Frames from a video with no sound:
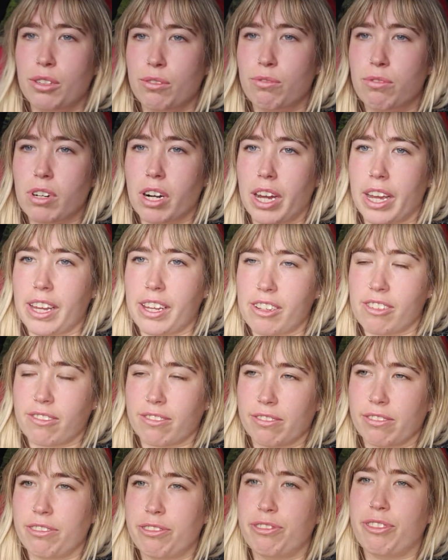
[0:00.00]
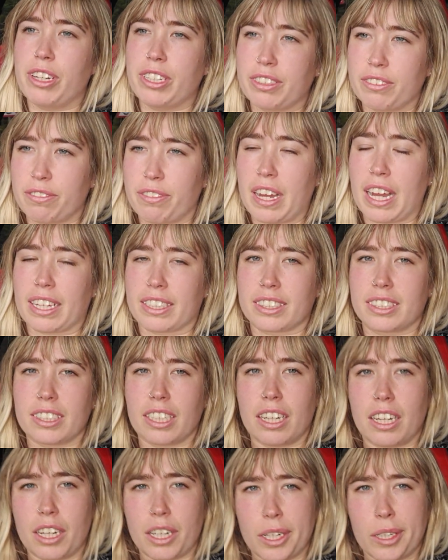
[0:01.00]
Right, fun
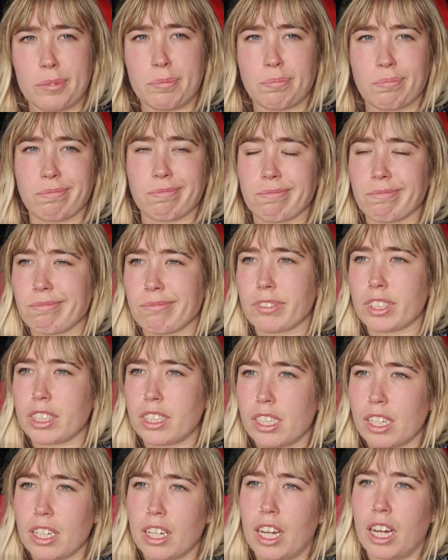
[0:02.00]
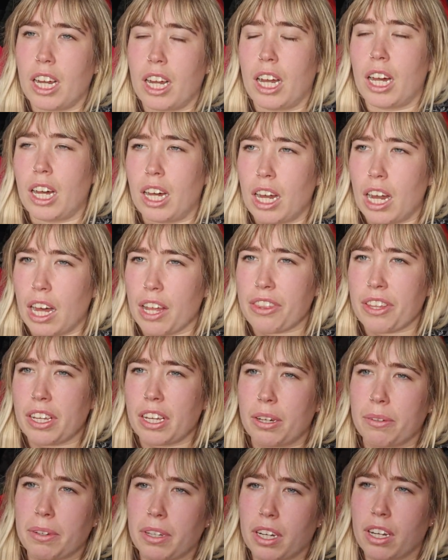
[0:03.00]
factor, I think
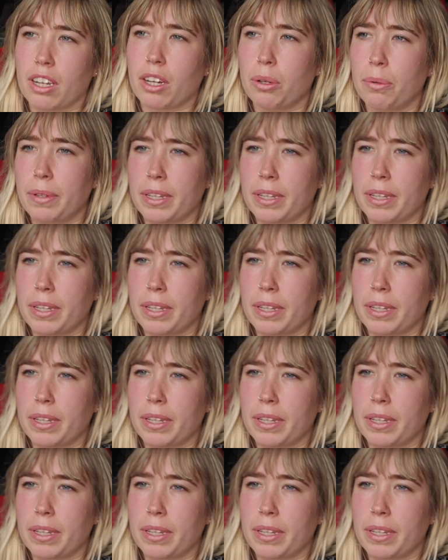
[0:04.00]
I'm going to go with